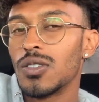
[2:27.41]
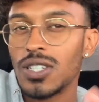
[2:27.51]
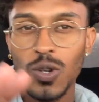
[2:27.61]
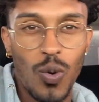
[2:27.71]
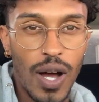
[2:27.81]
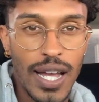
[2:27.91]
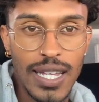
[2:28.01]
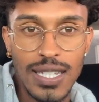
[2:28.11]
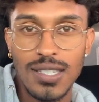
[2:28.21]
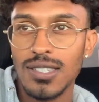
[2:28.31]

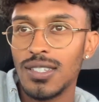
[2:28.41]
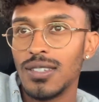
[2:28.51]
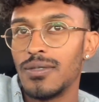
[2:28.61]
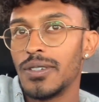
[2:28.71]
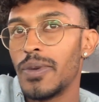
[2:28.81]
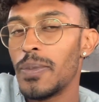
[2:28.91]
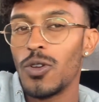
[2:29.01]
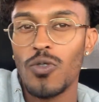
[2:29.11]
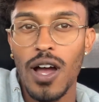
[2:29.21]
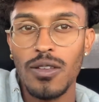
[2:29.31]
quiet, maybe
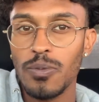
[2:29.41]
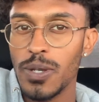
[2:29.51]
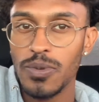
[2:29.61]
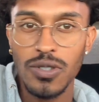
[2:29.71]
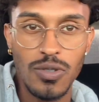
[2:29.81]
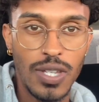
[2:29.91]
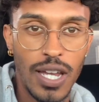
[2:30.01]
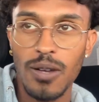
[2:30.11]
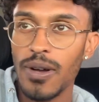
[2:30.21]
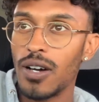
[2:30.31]
around people that you
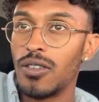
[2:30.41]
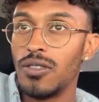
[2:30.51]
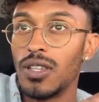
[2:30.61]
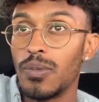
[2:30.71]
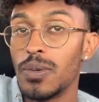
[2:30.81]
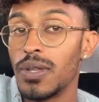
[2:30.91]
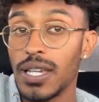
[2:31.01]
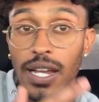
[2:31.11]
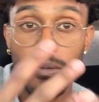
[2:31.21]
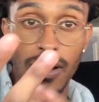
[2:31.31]
care about, people
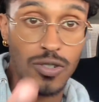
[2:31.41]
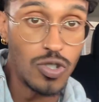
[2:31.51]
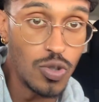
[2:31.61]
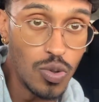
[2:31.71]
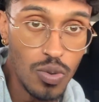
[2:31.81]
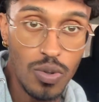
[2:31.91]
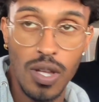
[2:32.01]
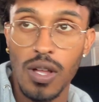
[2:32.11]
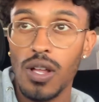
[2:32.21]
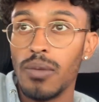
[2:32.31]
that care about you,
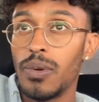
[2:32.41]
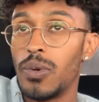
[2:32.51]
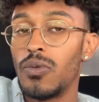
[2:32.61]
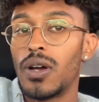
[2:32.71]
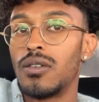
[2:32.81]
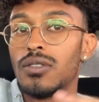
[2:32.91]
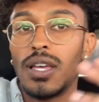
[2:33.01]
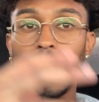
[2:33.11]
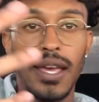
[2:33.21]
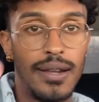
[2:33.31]
maybe
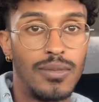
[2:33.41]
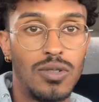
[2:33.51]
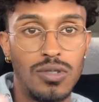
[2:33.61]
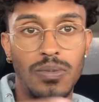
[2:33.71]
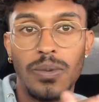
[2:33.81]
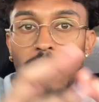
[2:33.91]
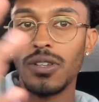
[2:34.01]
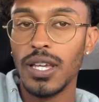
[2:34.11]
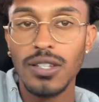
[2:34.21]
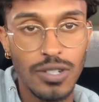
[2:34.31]
around animals, maybe you're
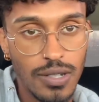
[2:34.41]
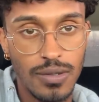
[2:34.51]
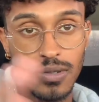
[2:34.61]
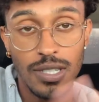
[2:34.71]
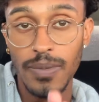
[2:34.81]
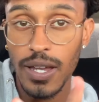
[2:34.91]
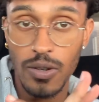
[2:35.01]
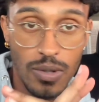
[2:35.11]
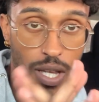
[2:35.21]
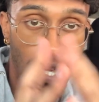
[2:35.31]
in nature. It doesn't
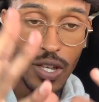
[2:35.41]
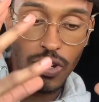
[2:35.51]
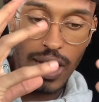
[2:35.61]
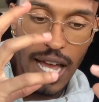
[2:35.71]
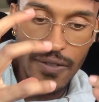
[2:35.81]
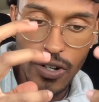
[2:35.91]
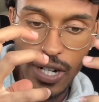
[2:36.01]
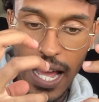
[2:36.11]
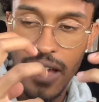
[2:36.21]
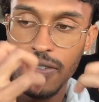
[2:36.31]
matter. You're
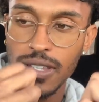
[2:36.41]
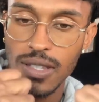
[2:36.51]
gonna have